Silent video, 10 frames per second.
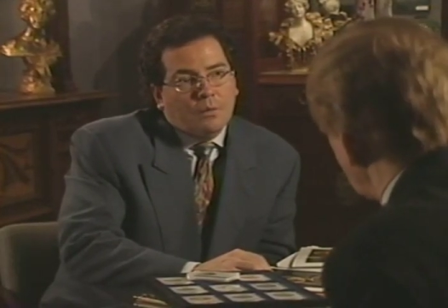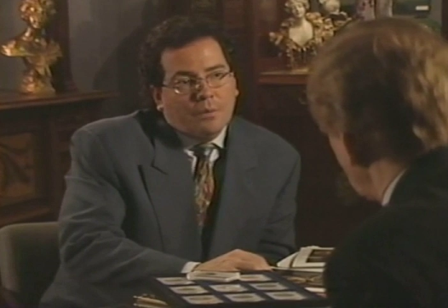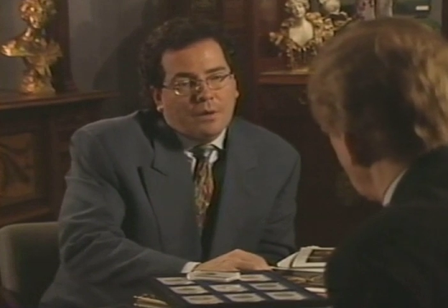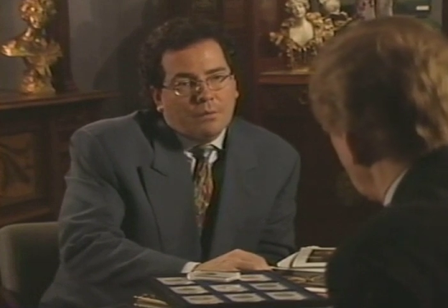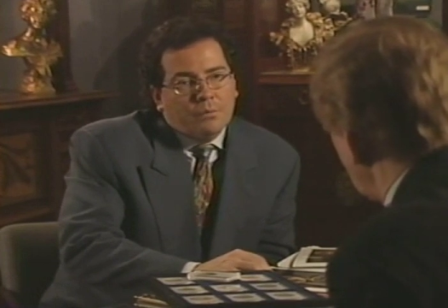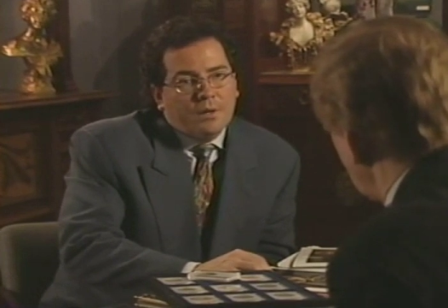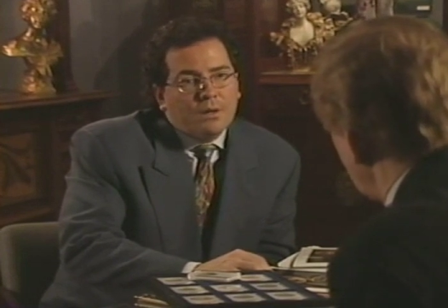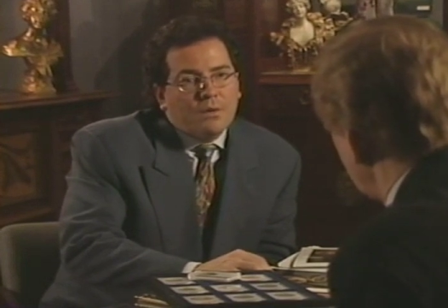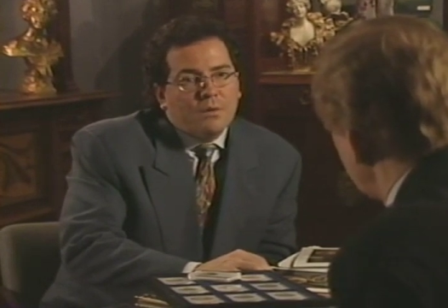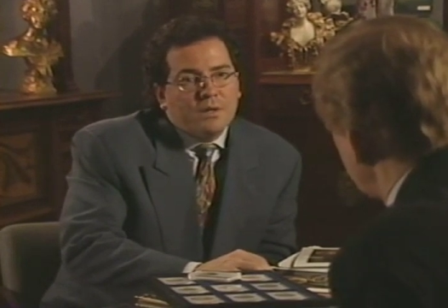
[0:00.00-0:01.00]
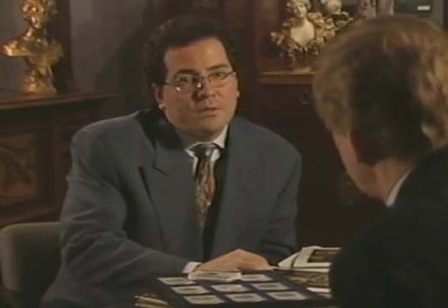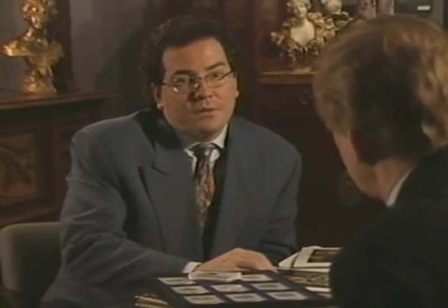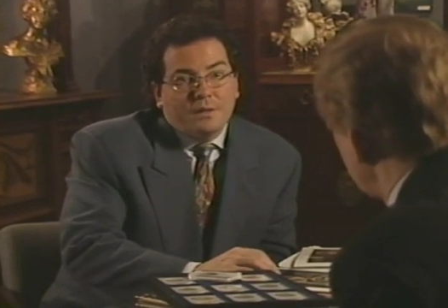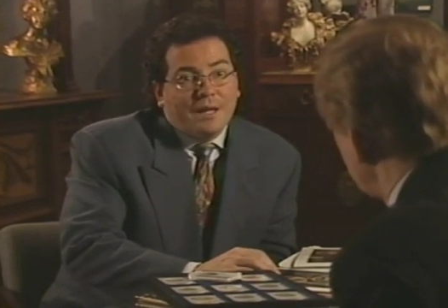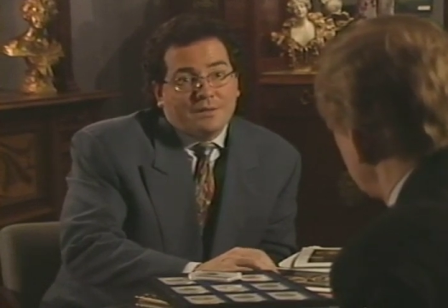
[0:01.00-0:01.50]
Well, rare coins
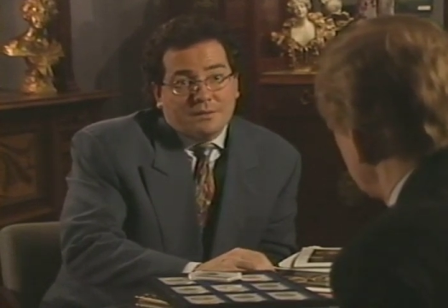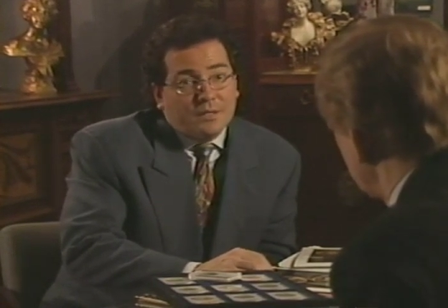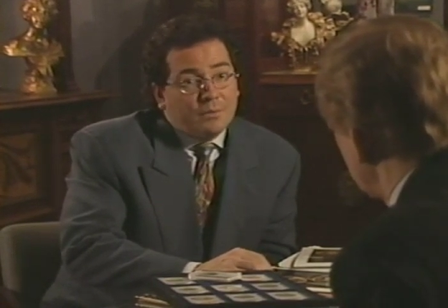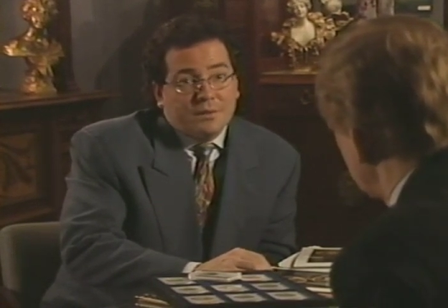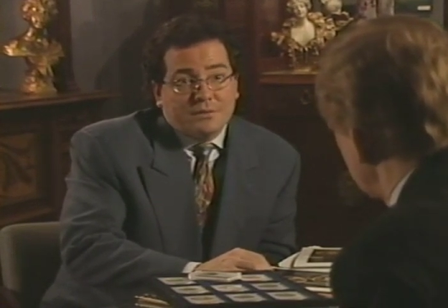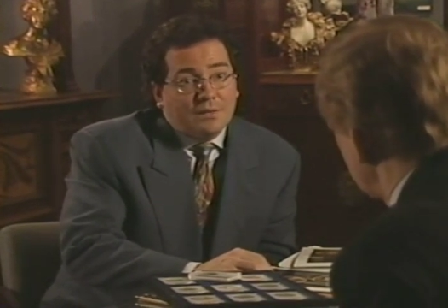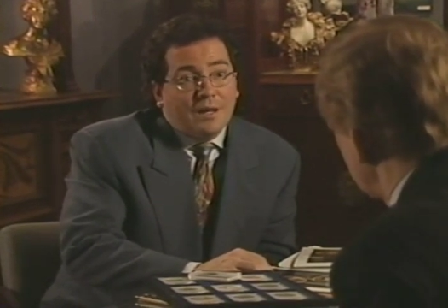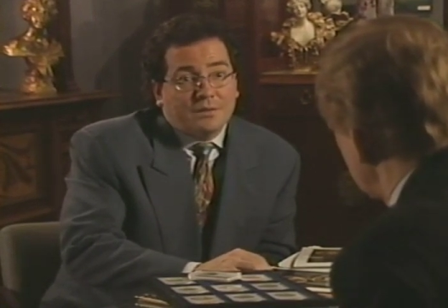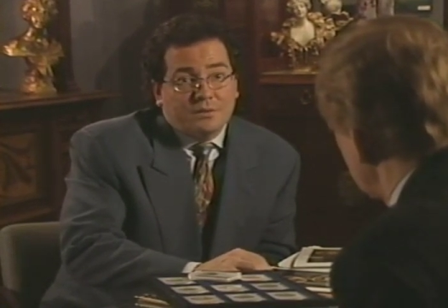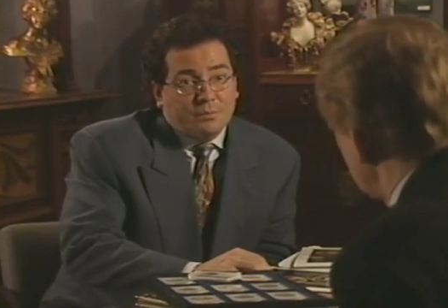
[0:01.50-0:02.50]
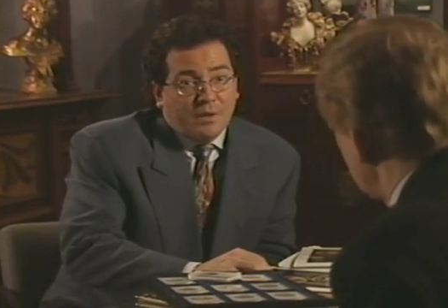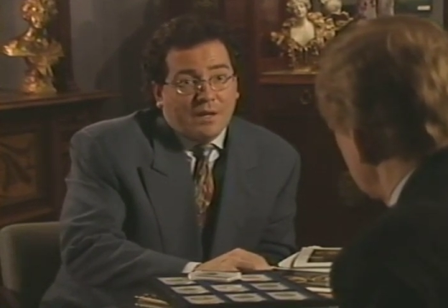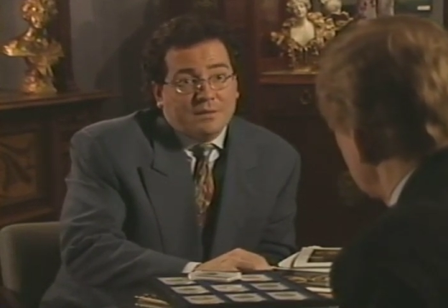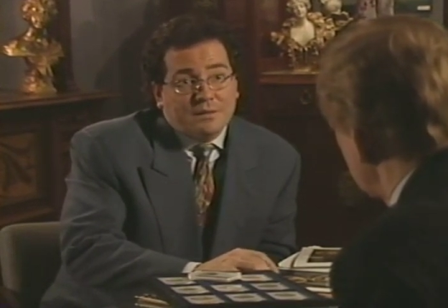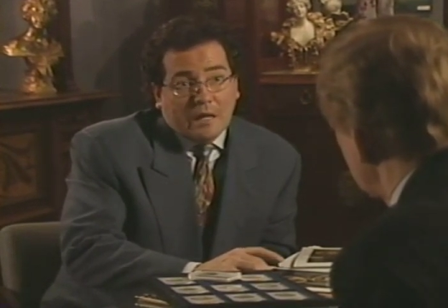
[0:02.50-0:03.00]
are not as liquid as stocks or bonds.